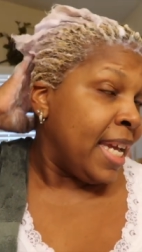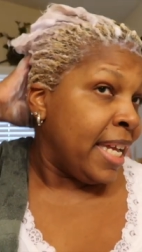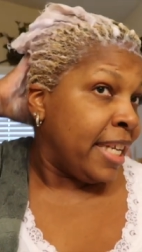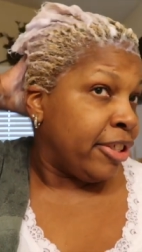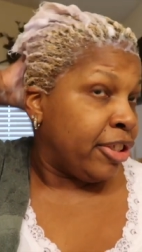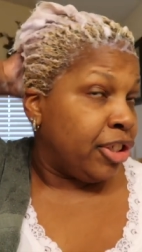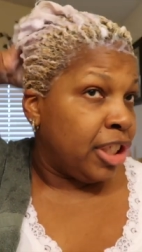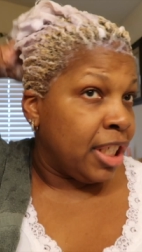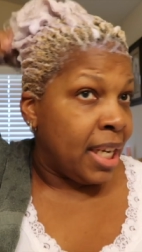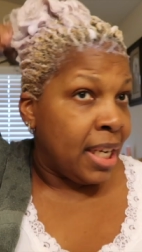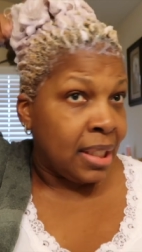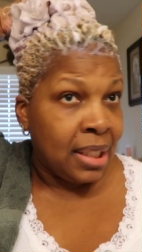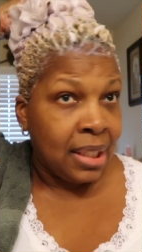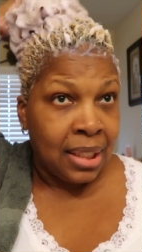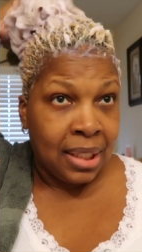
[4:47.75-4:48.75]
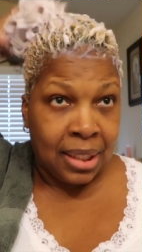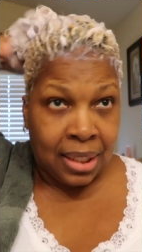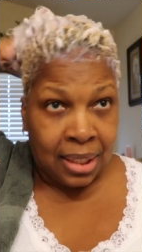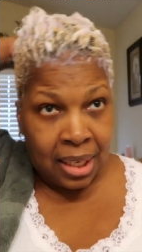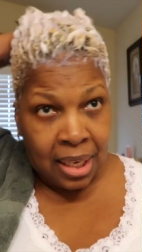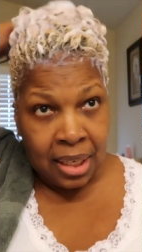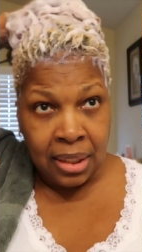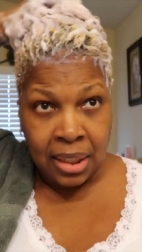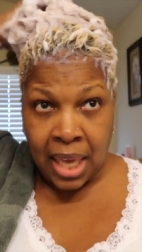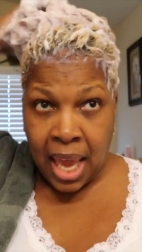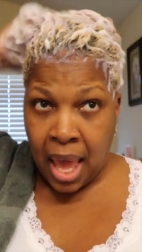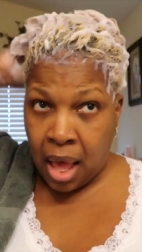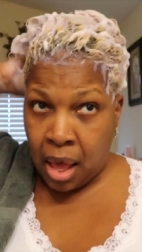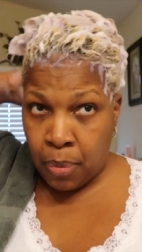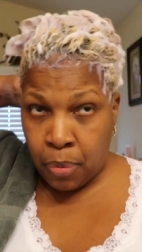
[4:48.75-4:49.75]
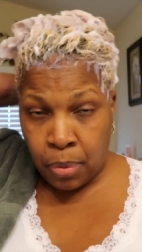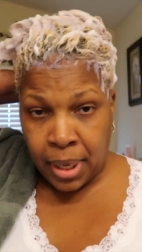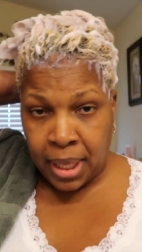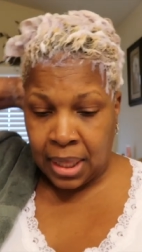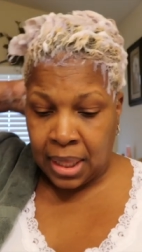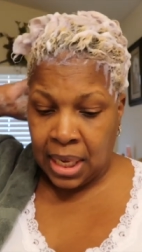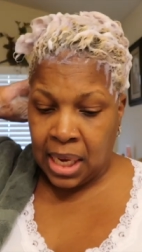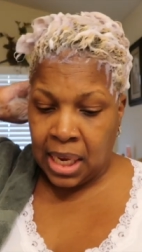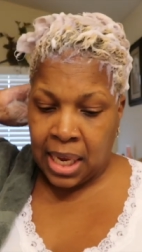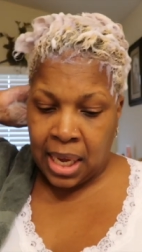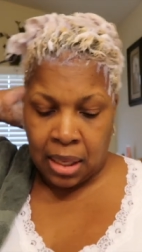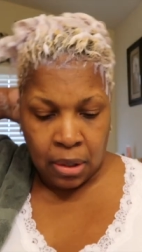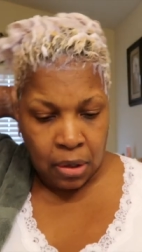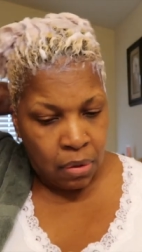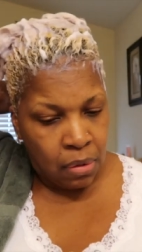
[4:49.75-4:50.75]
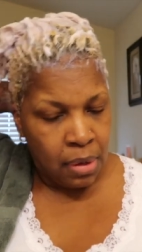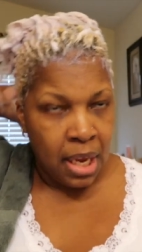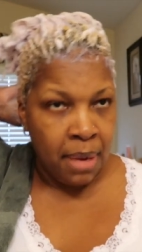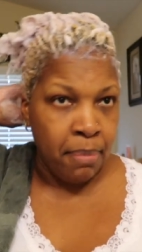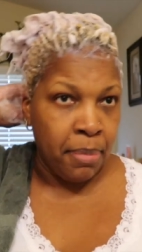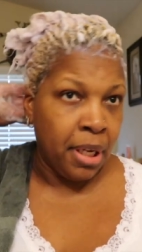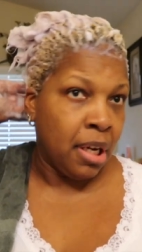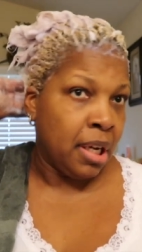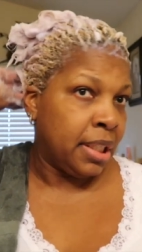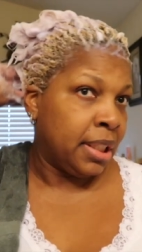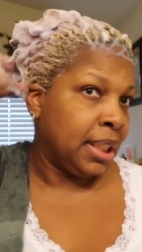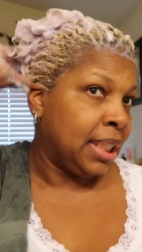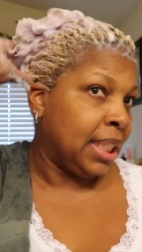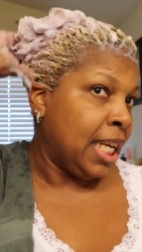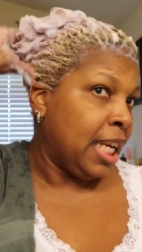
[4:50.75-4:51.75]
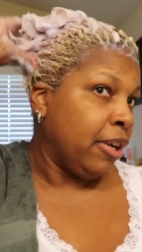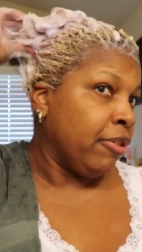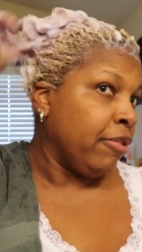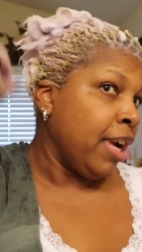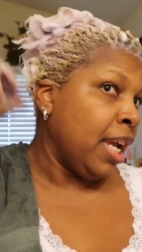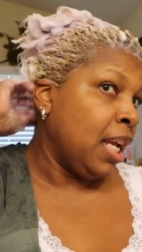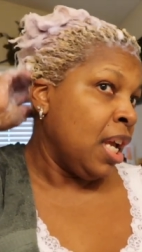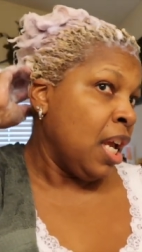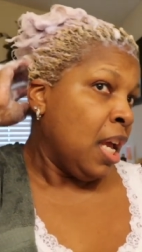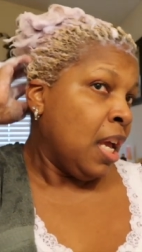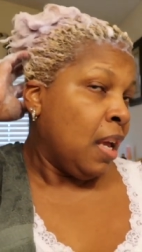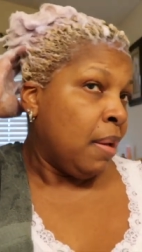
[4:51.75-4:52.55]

it's just to help with the yellow and blonde and gray